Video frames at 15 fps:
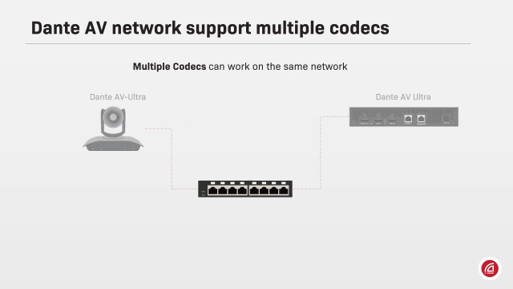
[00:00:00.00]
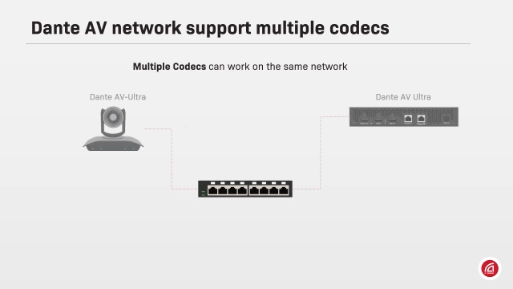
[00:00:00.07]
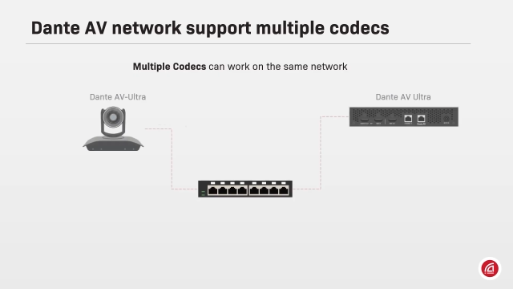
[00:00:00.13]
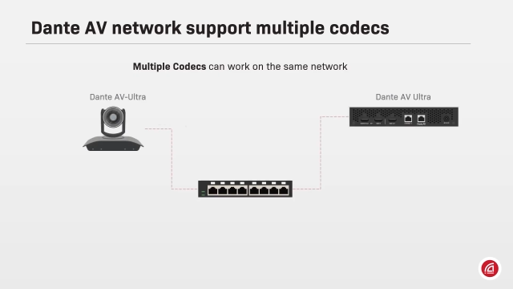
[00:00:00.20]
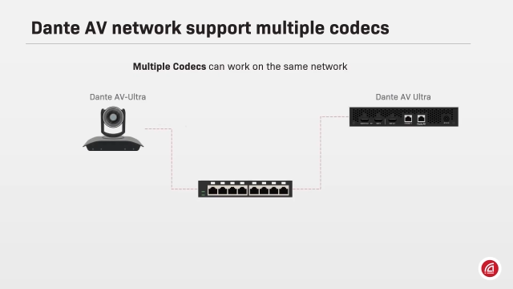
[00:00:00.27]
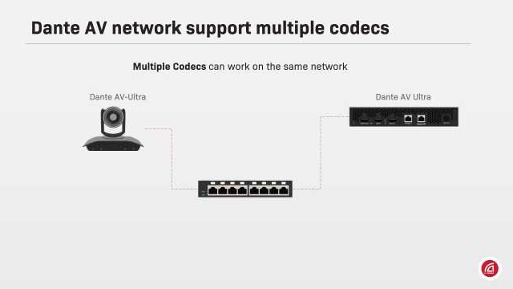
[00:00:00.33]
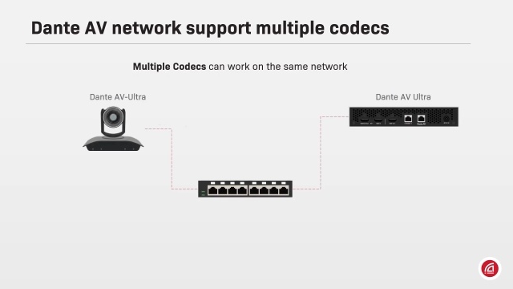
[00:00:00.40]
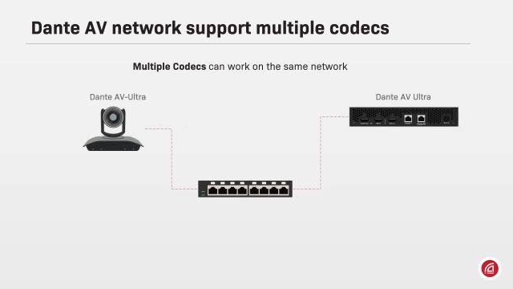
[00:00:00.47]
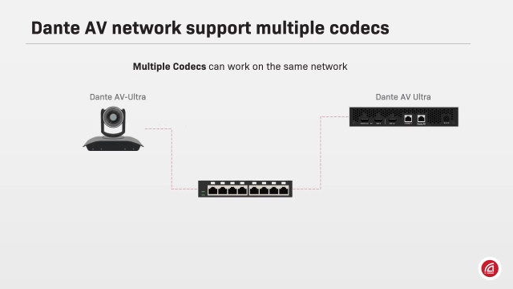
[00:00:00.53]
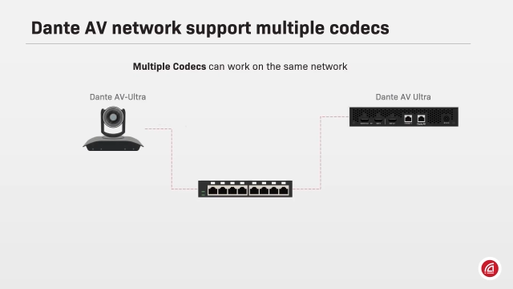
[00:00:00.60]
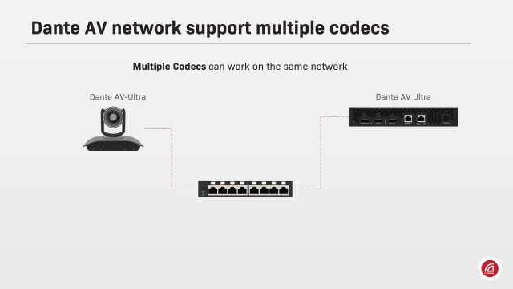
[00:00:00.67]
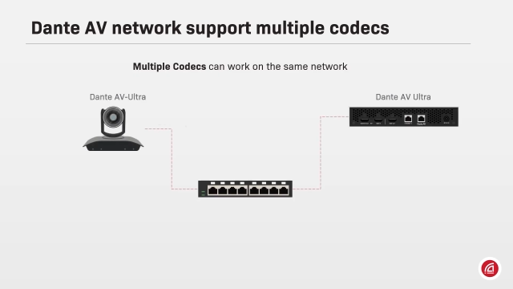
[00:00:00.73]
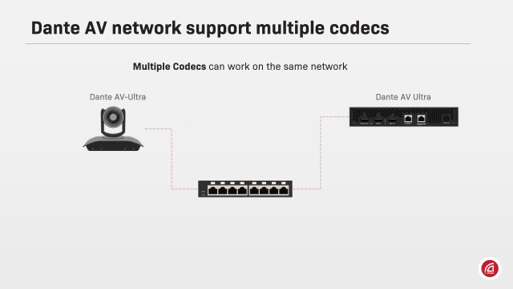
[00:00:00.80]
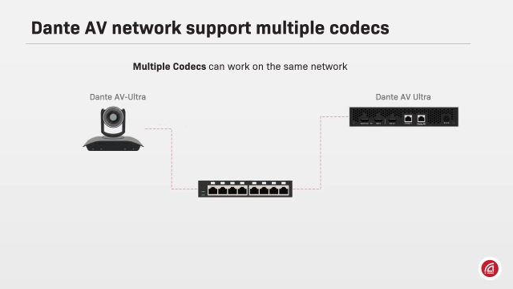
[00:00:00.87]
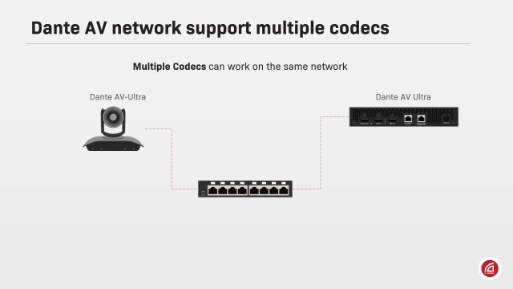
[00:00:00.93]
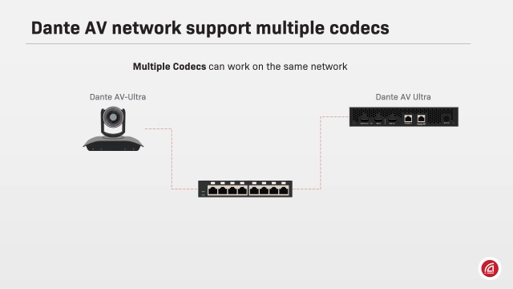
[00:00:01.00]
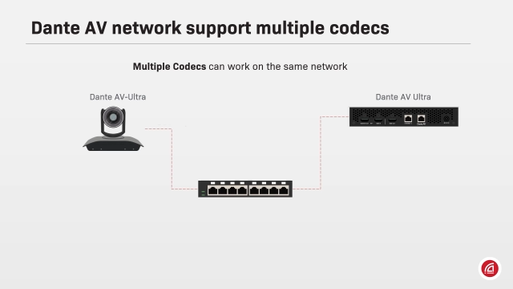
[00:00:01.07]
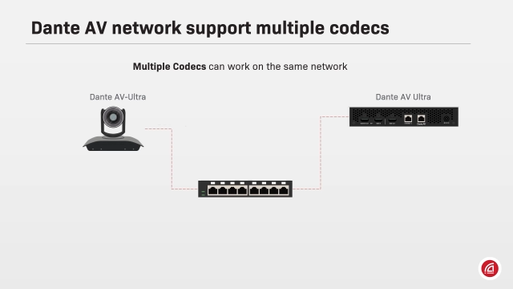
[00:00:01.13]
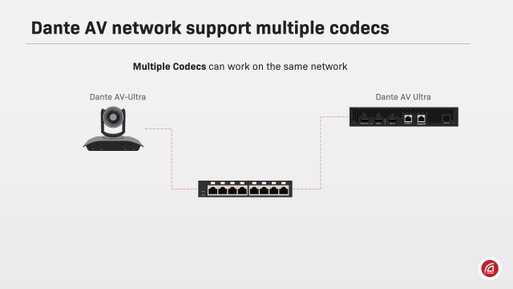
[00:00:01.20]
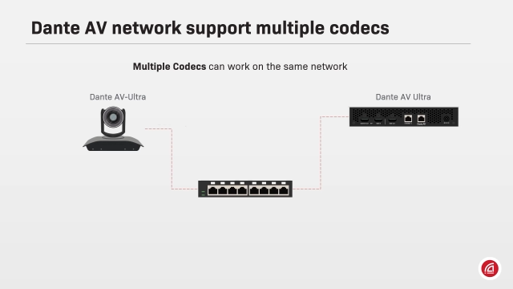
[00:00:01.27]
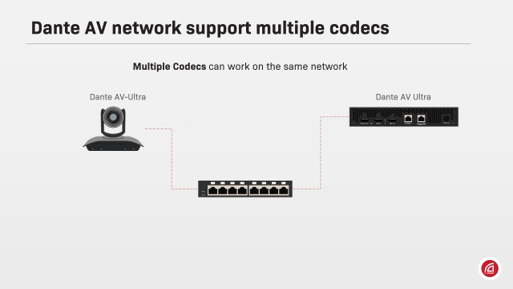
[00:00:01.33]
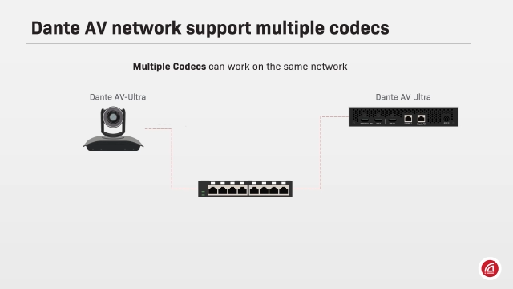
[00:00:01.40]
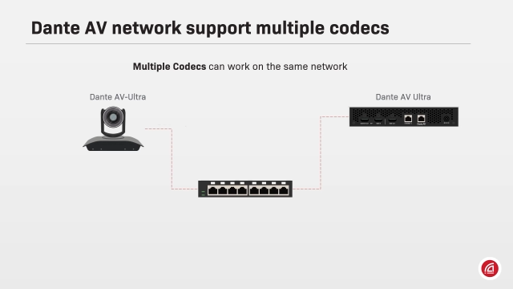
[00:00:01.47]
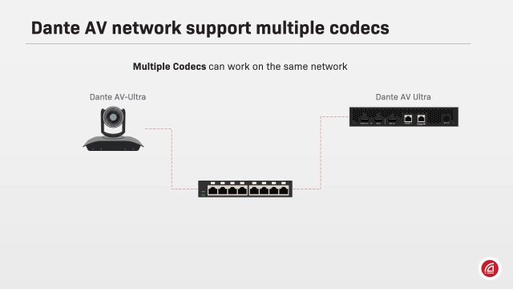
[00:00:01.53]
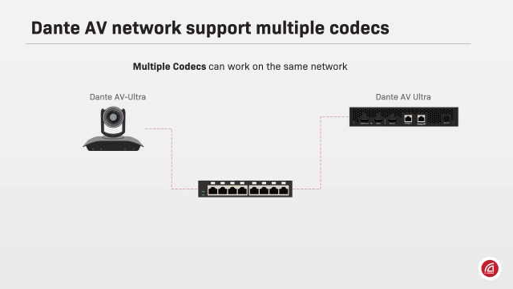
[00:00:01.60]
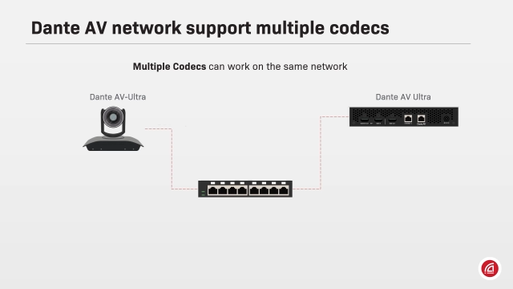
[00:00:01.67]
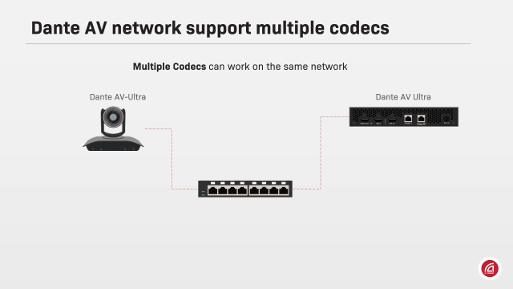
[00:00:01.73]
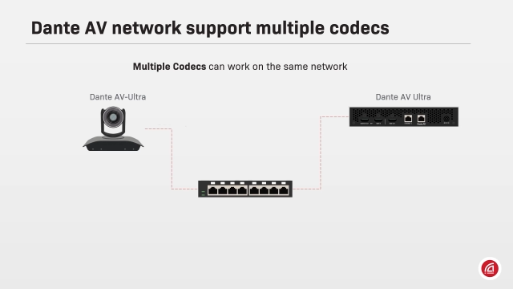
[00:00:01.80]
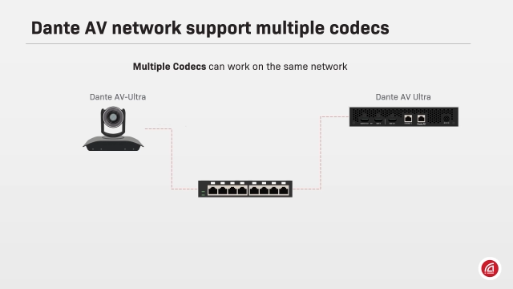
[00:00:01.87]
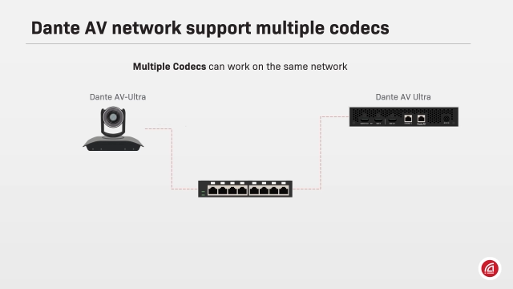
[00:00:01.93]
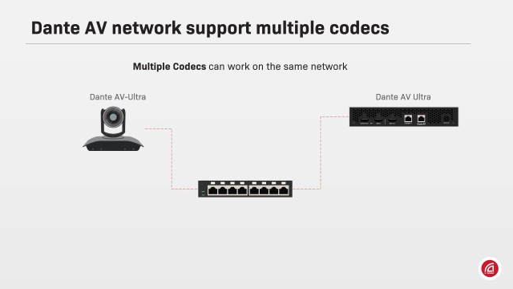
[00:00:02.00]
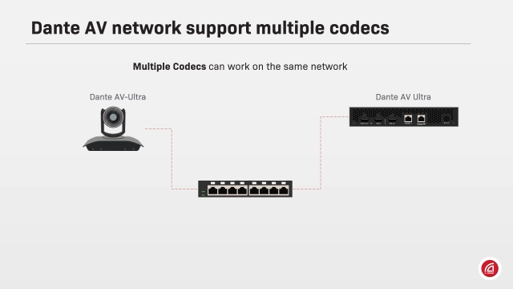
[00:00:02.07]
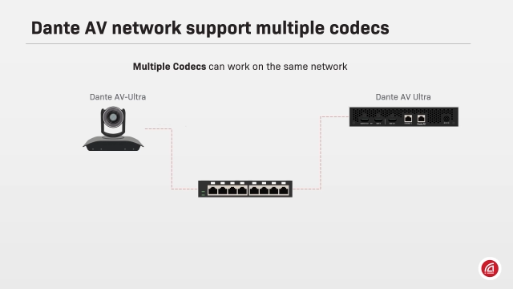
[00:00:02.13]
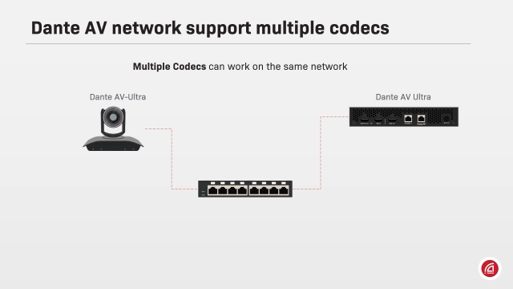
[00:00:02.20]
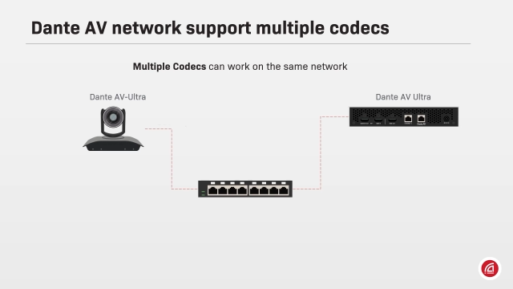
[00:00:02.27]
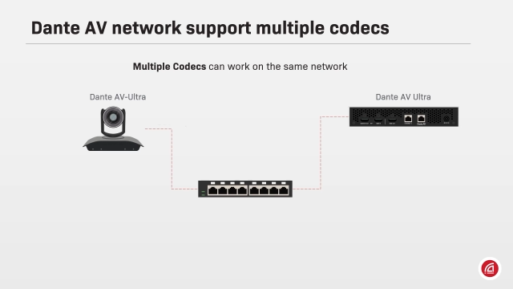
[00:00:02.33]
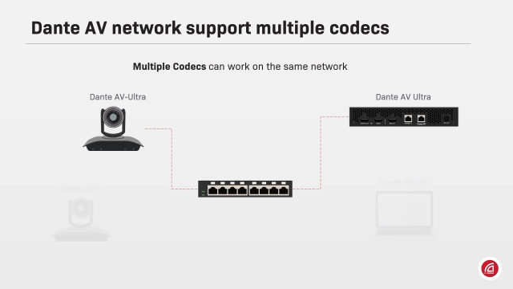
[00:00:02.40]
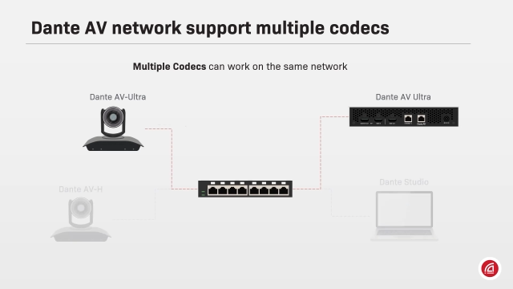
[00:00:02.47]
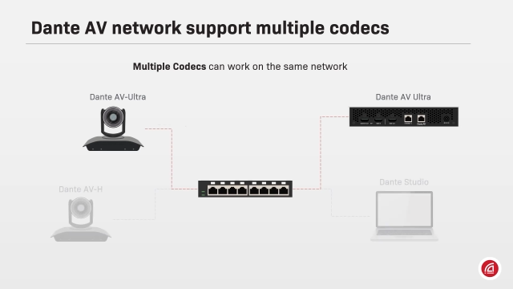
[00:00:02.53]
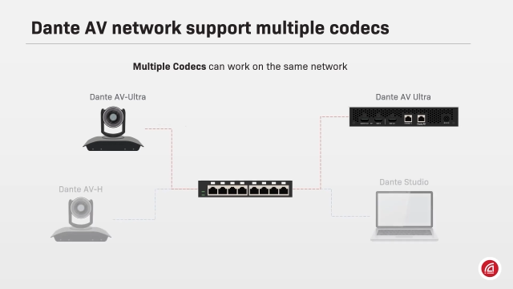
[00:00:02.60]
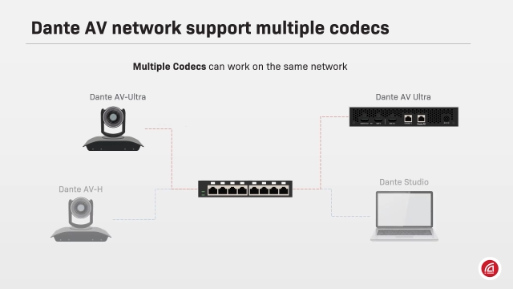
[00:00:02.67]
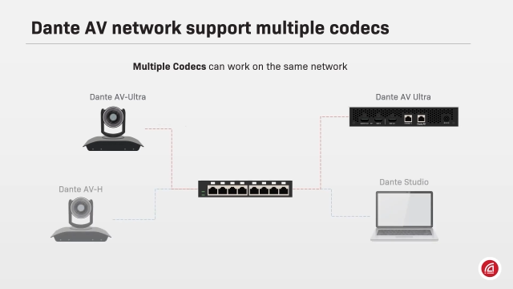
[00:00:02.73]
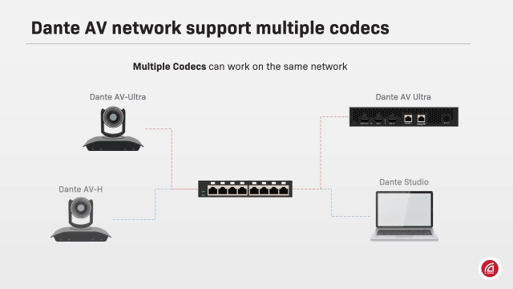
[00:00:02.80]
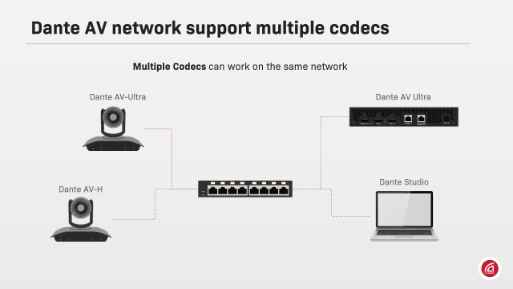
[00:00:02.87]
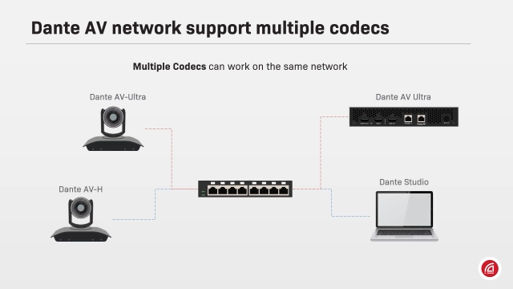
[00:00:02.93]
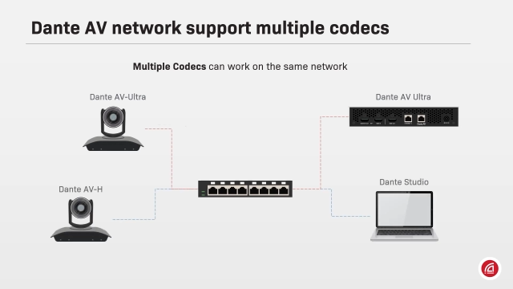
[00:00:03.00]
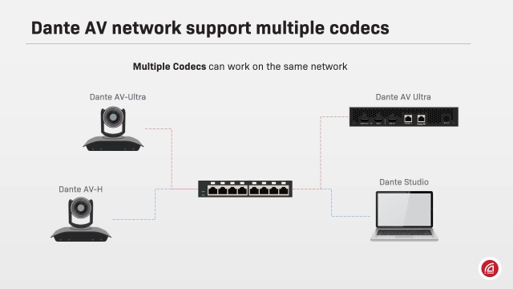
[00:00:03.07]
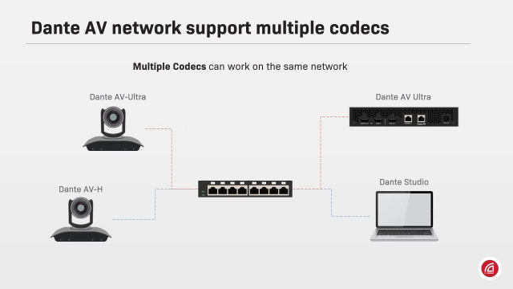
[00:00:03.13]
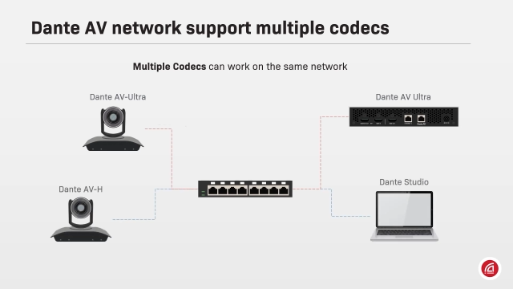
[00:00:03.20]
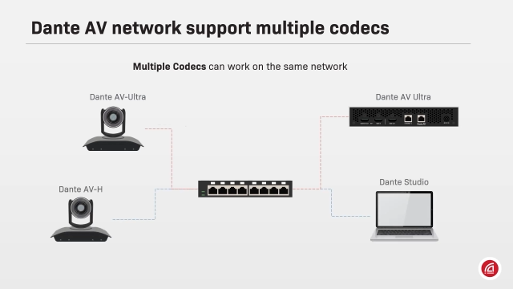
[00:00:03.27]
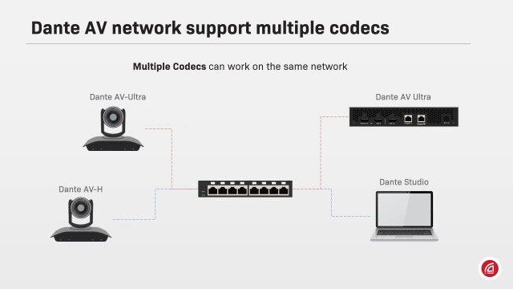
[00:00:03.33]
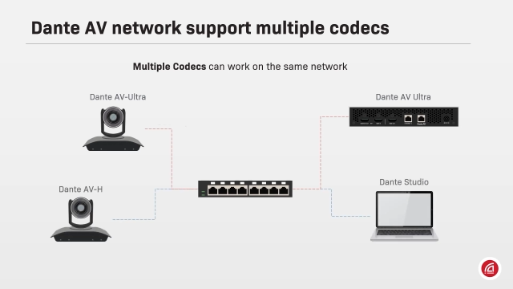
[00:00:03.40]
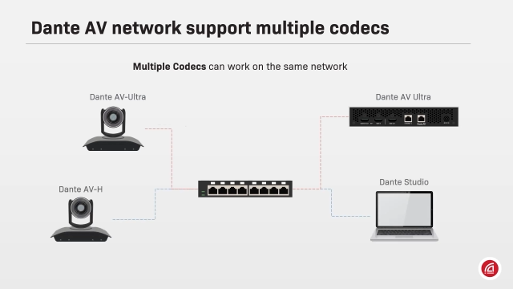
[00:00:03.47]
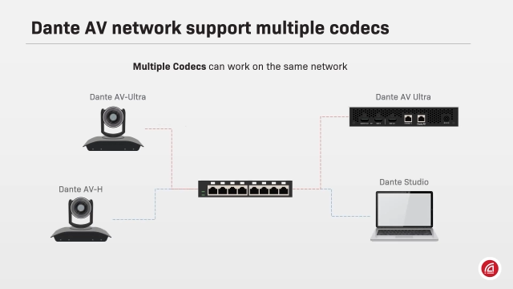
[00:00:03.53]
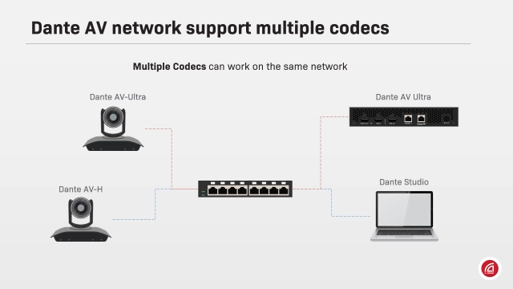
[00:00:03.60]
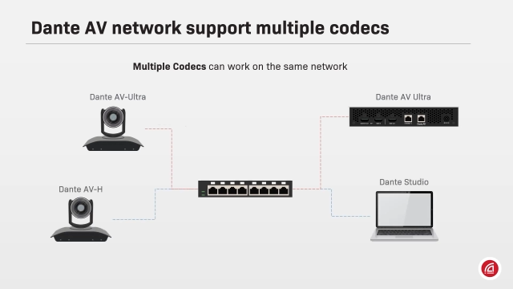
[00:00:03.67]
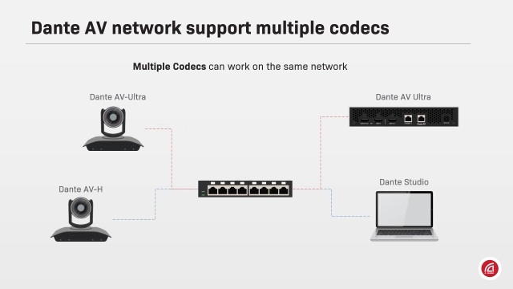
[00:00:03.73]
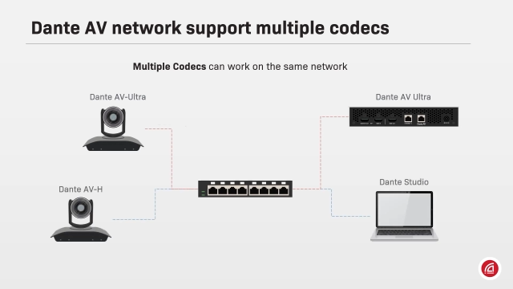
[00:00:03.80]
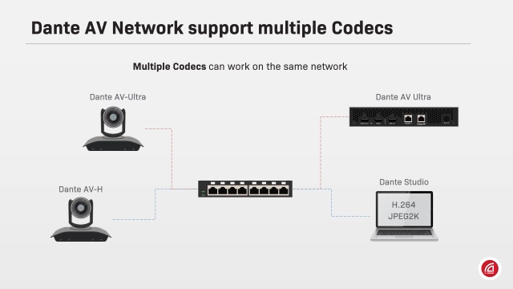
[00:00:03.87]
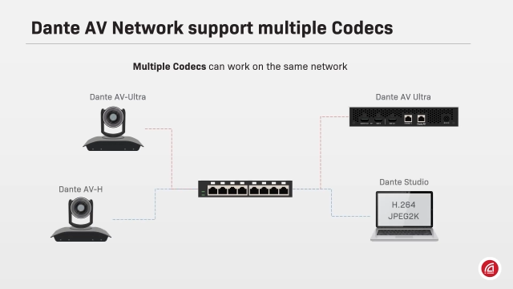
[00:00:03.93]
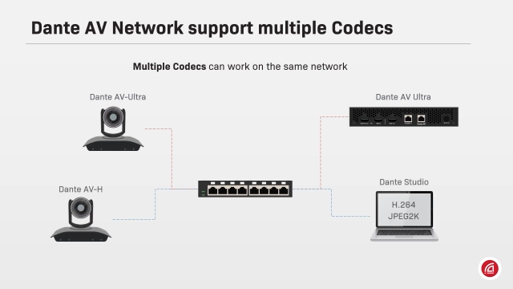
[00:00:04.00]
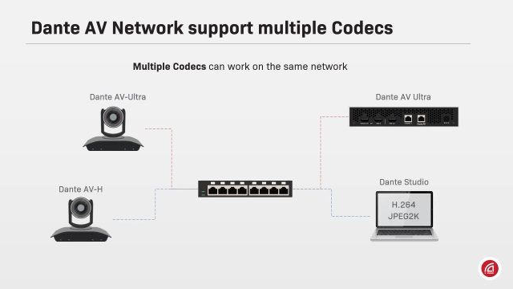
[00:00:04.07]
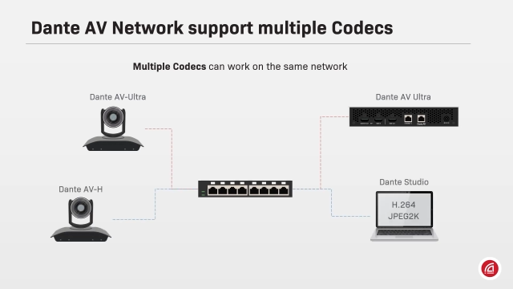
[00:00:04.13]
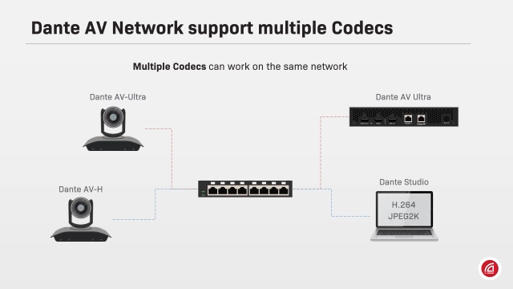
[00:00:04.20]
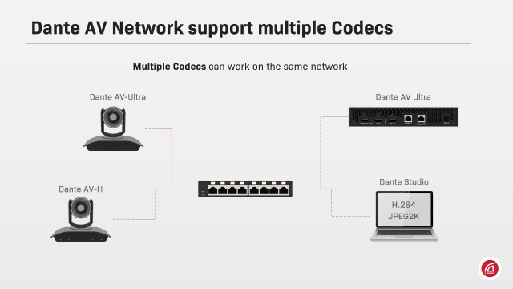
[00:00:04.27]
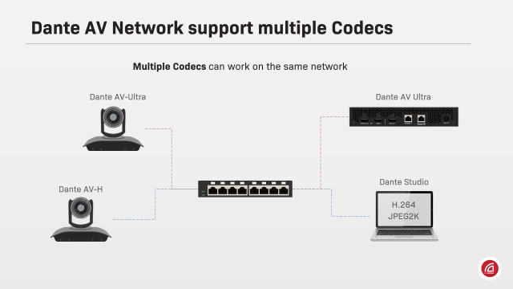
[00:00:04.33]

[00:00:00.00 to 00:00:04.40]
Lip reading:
Nobody's mouth can be seen.